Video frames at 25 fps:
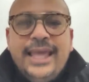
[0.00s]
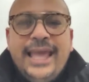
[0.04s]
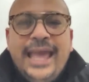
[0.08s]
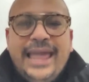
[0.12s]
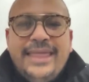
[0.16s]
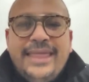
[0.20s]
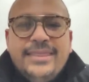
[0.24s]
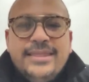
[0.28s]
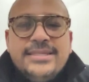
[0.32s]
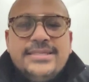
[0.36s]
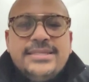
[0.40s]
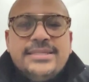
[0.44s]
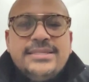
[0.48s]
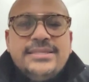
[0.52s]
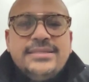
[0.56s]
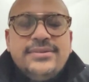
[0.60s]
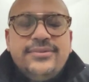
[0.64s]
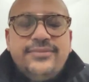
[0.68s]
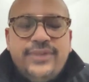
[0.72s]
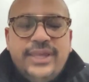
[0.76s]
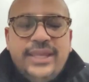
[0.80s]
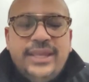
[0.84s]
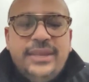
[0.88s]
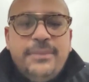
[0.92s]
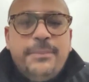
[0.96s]
And this is a
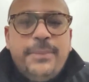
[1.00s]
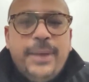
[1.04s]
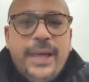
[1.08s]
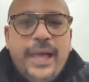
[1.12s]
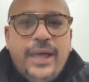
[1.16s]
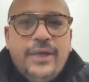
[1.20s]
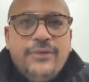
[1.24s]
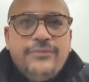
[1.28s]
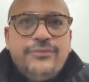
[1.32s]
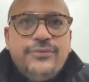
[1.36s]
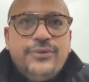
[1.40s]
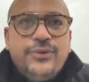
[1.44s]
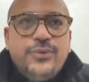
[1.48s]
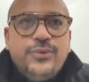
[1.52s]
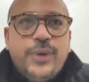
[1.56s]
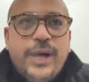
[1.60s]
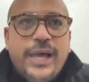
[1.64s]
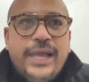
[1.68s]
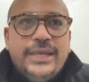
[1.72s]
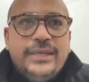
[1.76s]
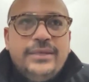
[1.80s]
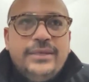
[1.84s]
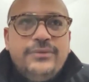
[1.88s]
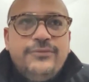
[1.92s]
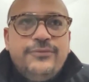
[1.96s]
very powerful
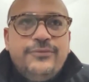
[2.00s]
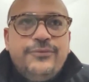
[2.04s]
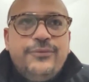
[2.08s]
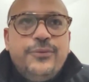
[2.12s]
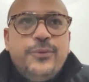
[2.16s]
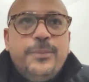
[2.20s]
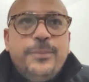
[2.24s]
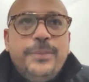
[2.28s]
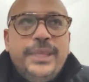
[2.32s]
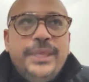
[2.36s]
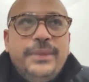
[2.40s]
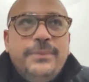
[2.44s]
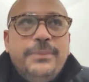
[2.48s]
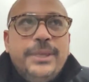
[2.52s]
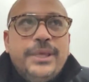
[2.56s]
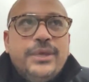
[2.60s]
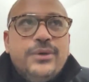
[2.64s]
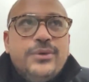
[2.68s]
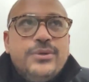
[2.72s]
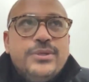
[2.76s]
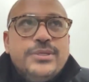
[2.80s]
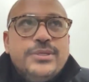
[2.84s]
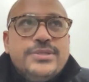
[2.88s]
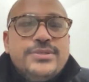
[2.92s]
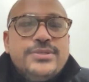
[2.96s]
one for me,
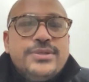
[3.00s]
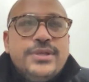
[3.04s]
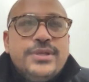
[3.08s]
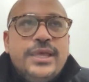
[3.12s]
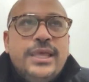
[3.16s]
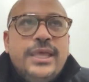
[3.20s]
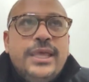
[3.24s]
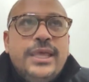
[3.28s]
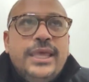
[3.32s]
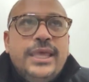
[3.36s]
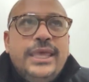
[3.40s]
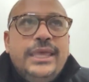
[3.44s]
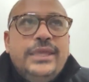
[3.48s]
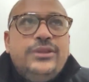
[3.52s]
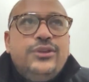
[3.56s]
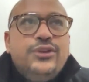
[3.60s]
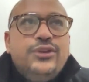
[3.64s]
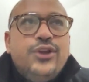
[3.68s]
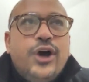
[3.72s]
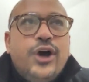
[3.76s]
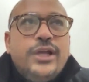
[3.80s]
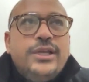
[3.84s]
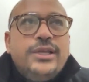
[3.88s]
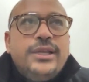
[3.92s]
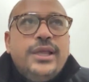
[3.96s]
because it
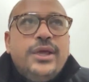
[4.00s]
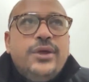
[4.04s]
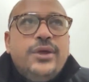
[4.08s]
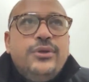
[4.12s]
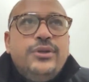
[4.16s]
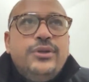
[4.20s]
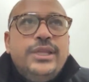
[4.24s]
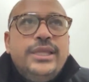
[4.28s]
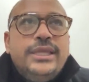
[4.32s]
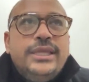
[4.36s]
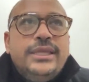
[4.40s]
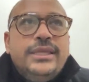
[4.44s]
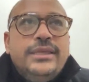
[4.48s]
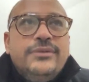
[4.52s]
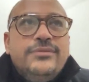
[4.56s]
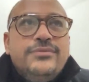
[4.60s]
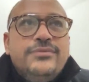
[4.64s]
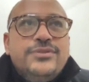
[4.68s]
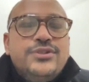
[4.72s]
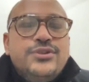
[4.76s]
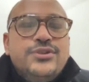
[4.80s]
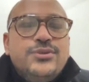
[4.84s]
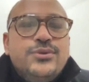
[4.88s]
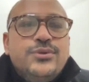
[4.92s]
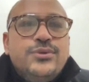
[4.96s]
not only
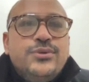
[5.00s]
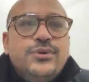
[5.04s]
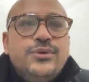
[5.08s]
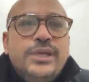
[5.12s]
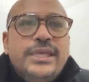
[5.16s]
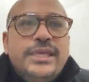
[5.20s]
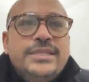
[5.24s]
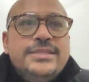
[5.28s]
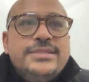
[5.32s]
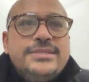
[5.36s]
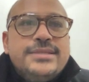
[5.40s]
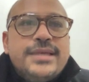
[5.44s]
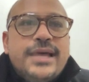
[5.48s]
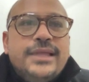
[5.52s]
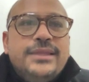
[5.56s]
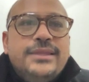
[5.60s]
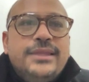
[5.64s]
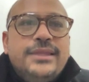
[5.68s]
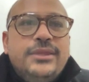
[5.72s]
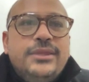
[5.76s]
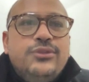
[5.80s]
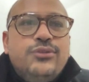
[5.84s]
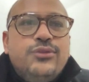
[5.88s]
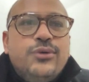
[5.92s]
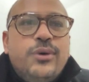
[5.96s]
gives you insight
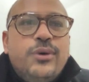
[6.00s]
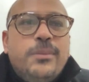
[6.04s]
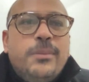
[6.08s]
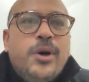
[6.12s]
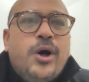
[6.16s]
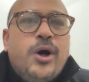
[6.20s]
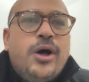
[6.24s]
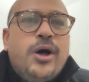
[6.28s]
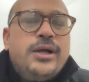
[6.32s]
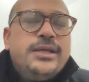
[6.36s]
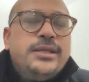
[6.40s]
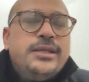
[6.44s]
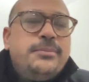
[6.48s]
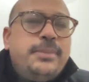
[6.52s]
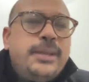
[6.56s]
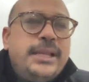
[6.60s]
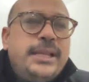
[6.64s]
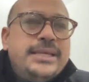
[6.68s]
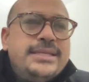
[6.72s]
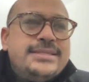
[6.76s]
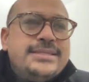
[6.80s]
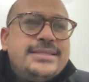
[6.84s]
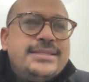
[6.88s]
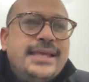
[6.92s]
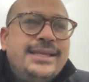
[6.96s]
into a
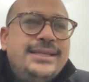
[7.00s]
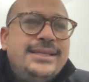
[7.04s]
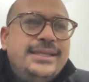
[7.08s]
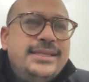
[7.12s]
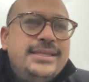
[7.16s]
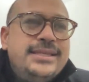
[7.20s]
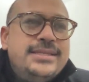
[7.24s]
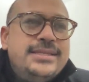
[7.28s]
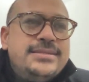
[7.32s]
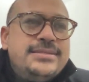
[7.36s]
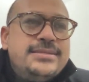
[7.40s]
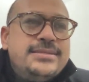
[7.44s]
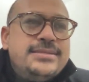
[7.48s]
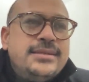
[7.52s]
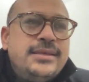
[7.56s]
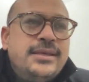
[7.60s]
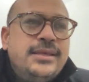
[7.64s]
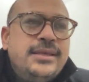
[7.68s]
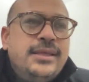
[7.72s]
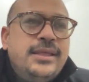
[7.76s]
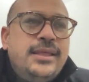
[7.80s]
marketplace that is,